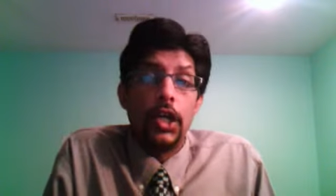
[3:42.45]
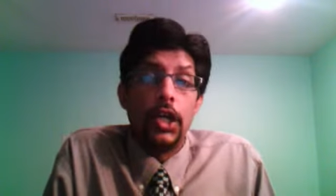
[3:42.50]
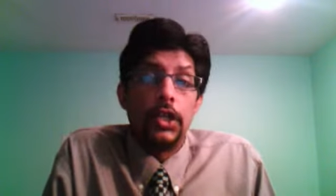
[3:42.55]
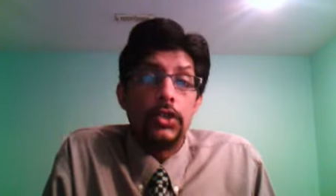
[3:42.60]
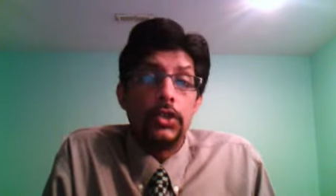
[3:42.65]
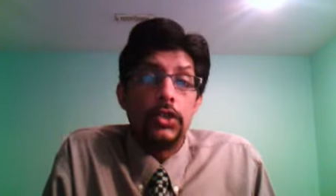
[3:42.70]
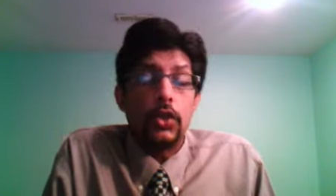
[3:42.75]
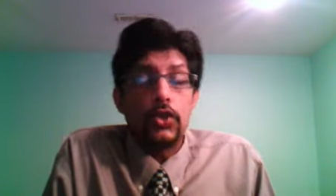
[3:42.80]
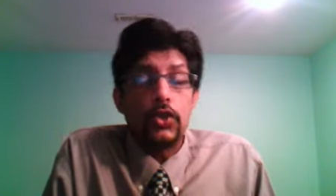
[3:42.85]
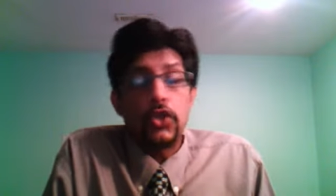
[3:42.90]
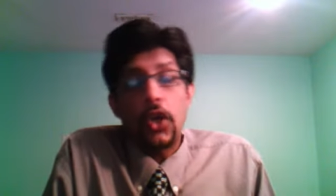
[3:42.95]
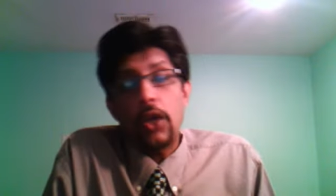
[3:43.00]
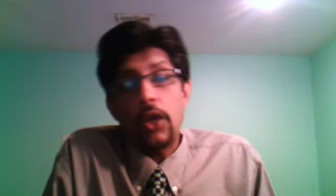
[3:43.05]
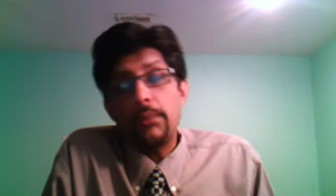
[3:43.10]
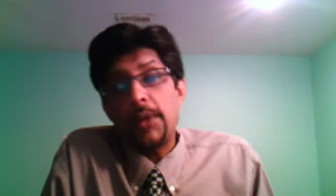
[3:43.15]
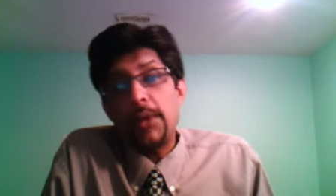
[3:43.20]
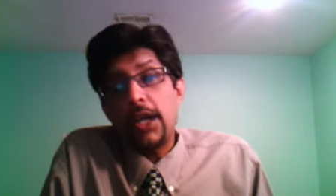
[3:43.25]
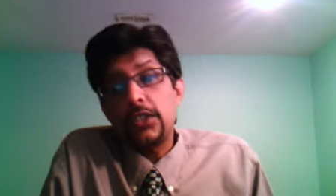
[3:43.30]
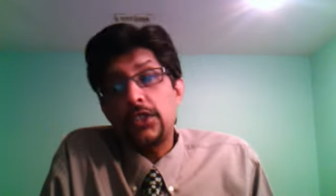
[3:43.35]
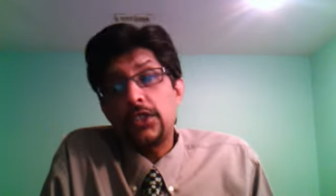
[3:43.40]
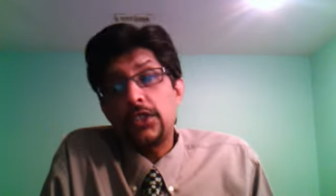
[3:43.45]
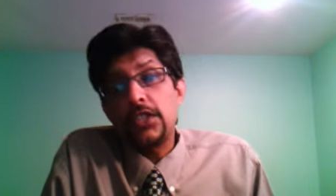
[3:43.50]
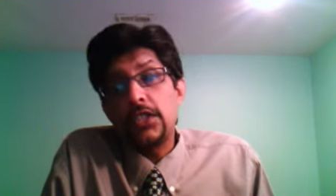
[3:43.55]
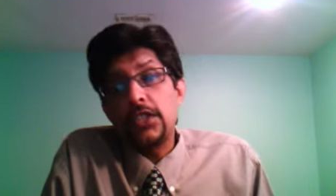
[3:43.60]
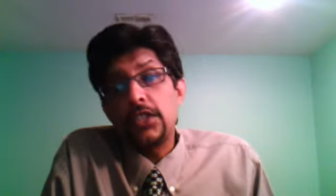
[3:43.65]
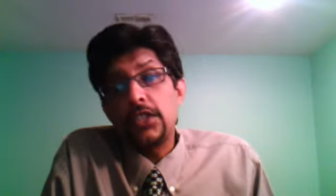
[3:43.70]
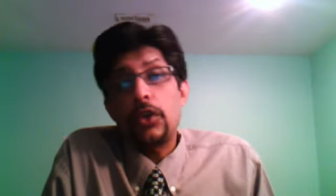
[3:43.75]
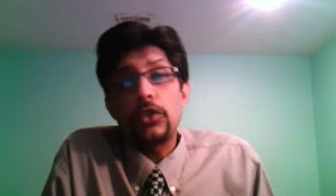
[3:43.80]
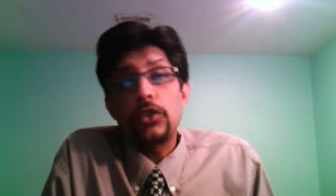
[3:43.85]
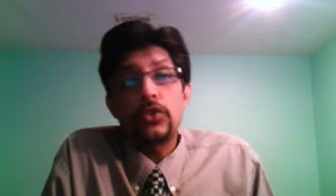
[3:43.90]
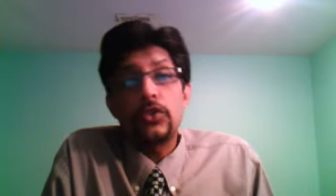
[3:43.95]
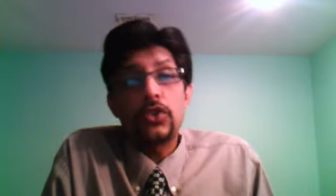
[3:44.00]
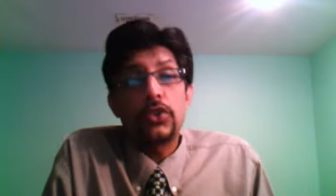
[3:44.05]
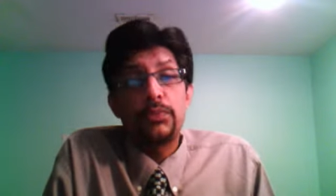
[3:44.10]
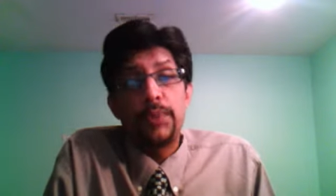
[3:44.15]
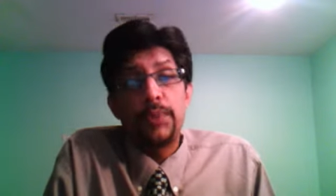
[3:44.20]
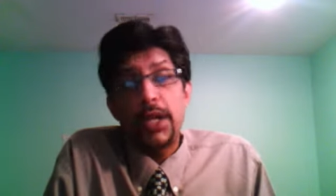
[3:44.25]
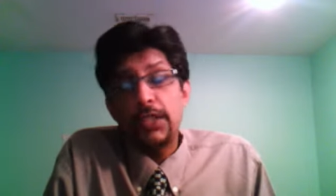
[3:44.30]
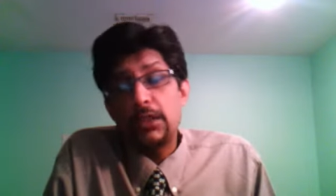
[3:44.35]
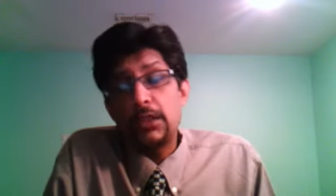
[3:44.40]
So Shaun Marsh is also his
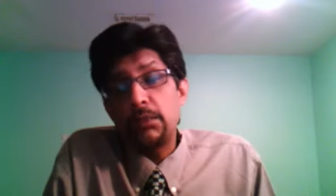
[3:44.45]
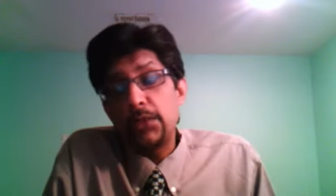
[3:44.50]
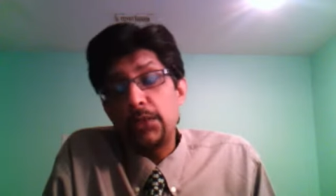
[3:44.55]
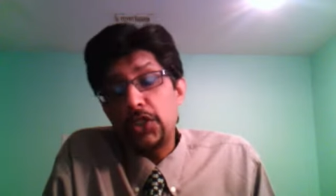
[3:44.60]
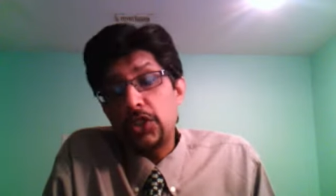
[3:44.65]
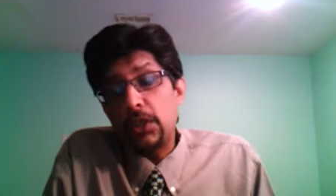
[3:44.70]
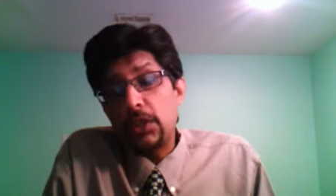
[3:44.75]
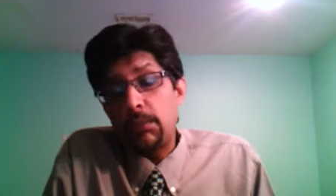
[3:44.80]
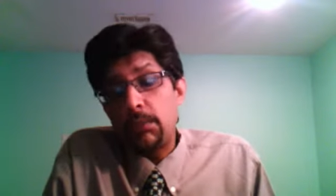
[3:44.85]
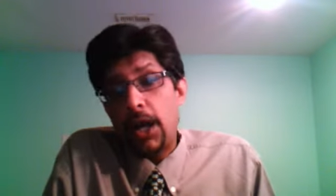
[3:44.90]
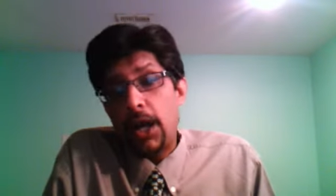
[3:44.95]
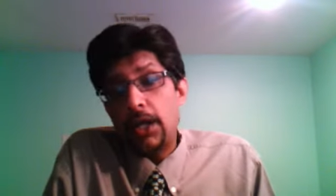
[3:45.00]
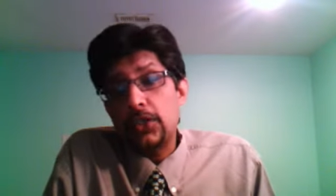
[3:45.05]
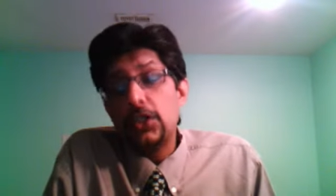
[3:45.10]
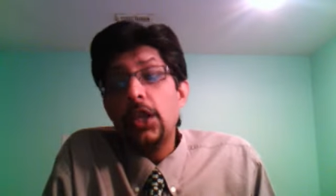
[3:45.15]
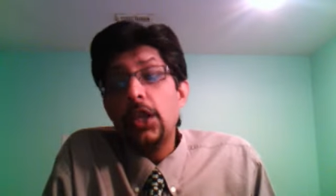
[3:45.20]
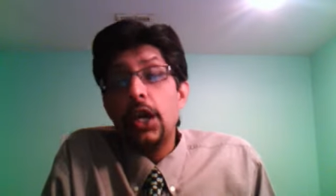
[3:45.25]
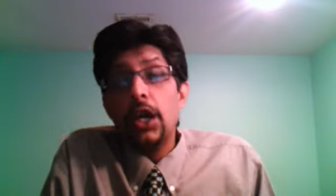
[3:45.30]
brother Mitchell Marsh,